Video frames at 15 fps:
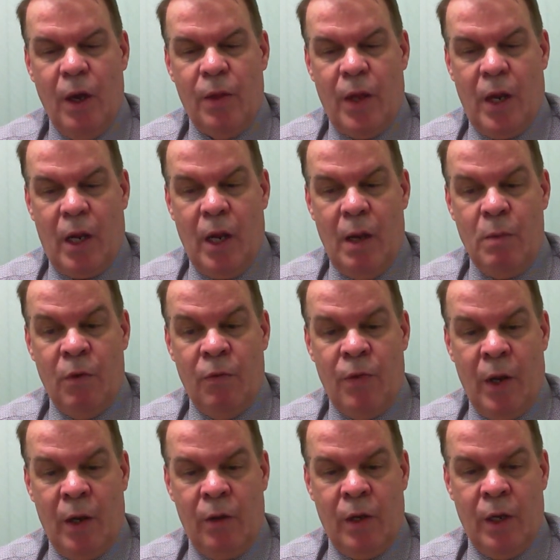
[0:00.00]
They claimed that
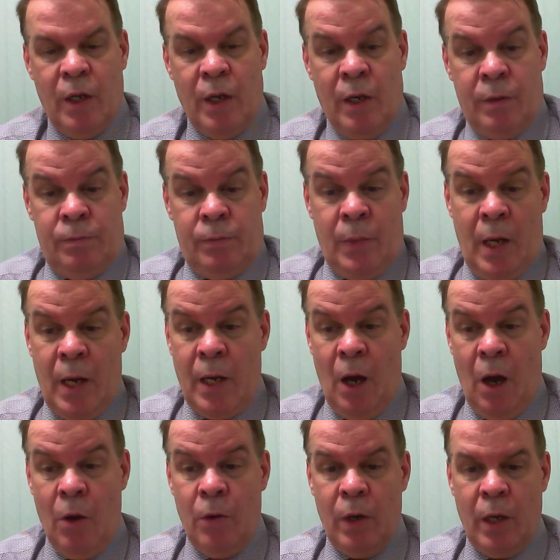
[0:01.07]
Valentina had
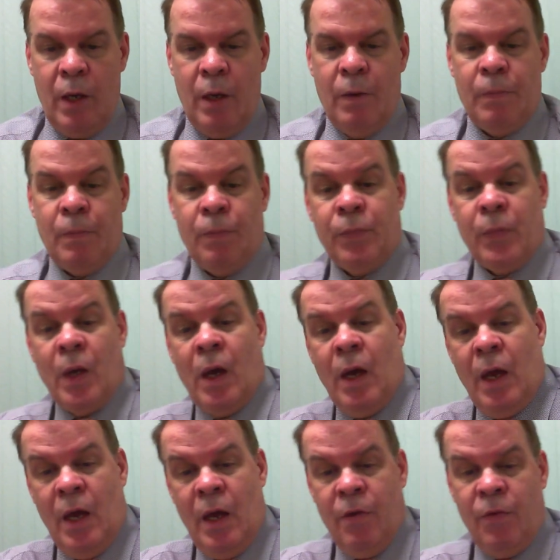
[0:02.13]
only
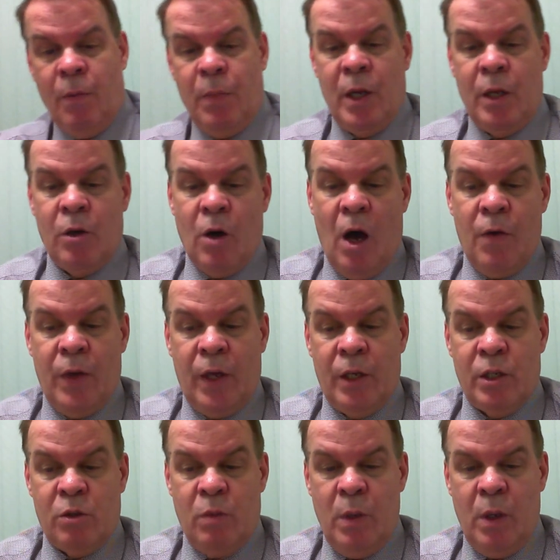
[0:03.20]
ever been diving in
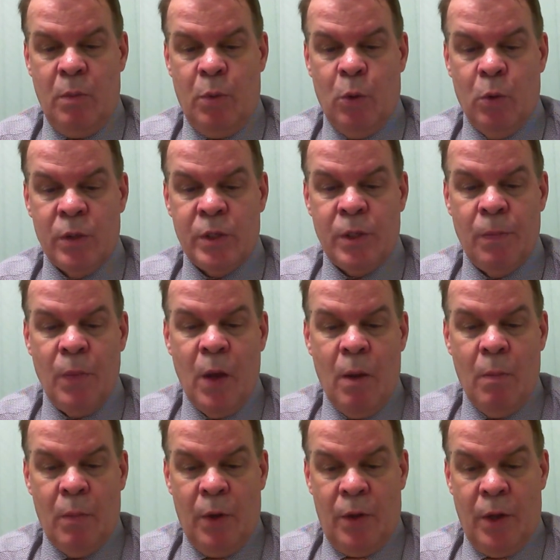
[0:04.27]
swimming pools,
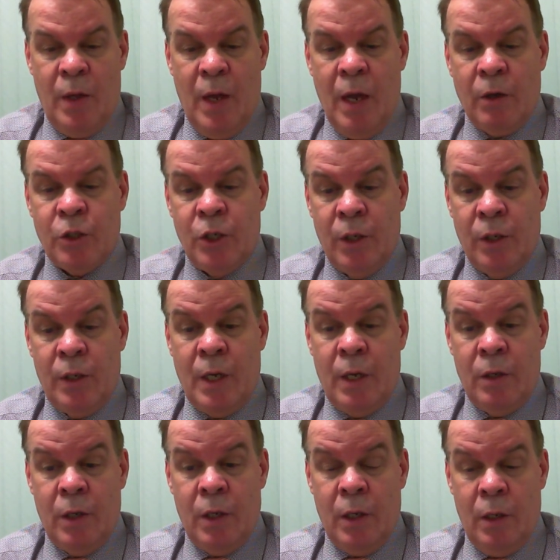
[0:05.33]
but that now she
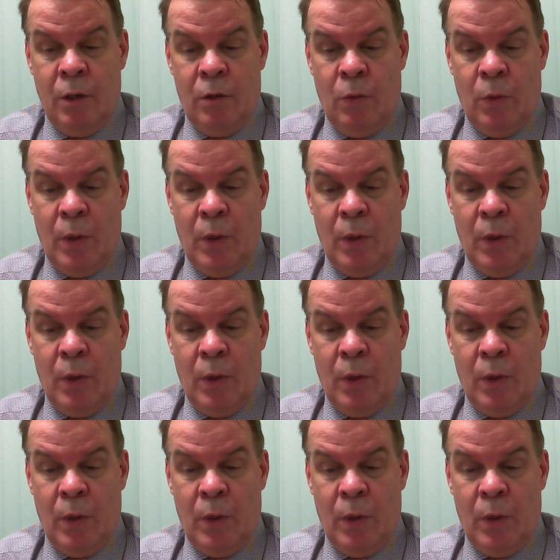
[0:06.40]
intended to